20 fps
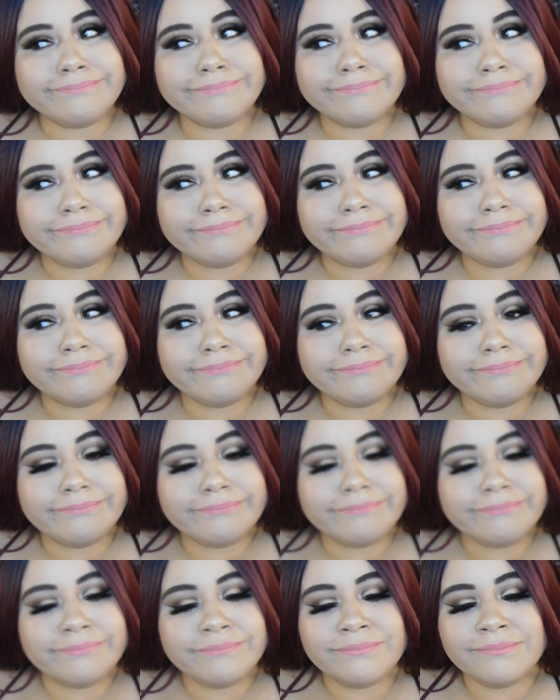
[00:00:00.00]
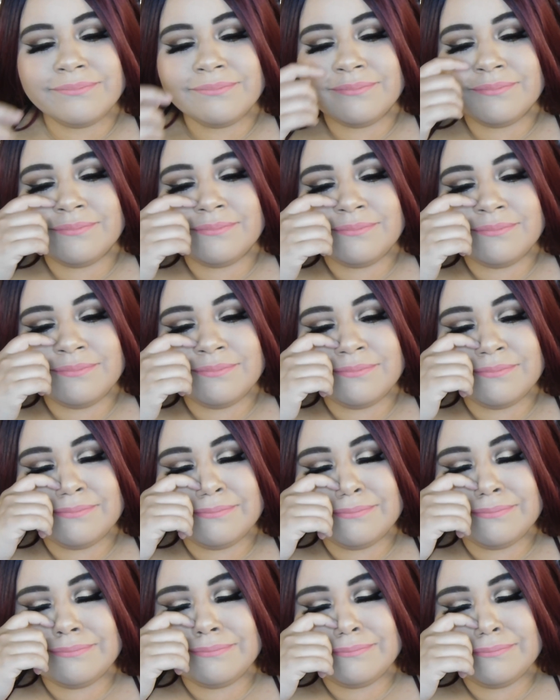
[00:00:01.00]

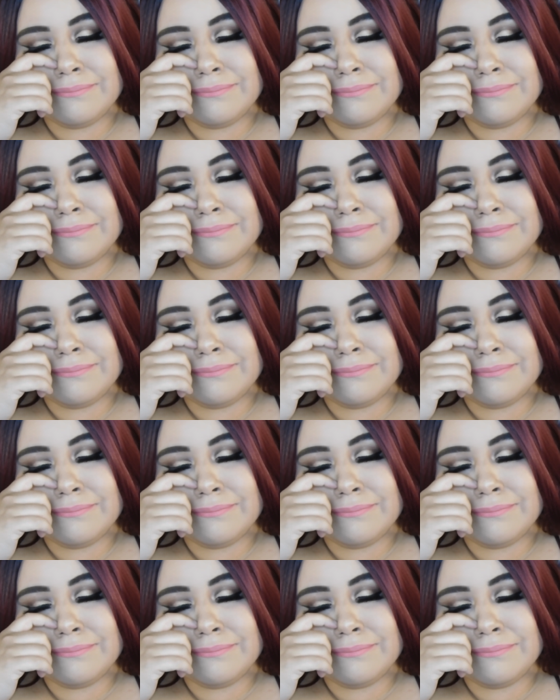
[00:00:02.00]
[no speech]